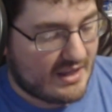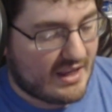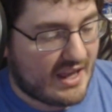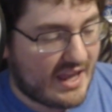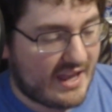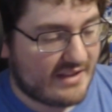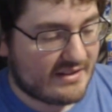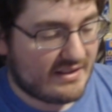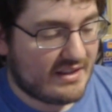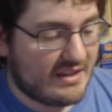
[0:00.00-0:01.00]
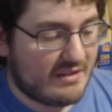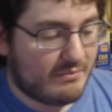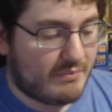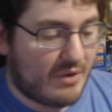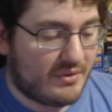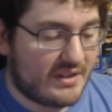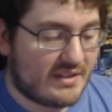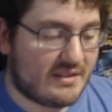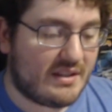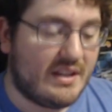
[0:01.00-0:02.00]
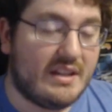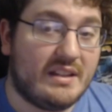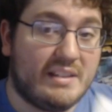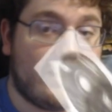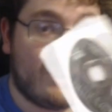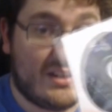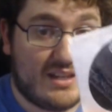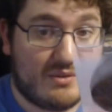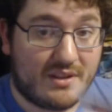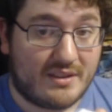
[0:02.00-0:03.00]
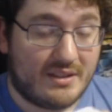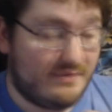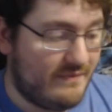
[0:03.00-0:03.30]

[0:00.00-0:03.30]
has the bonus DVD with it,